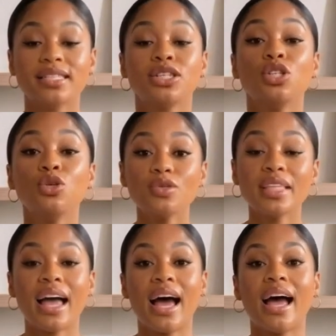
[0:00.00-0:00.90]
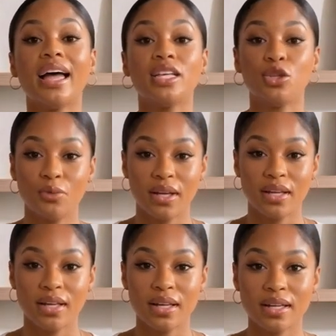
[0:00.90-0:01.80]
to use AI in your
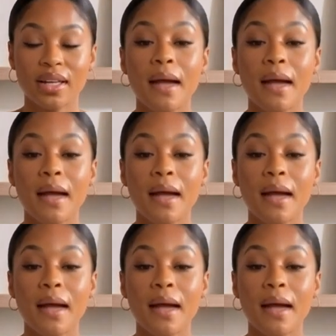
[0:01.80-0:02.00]
business,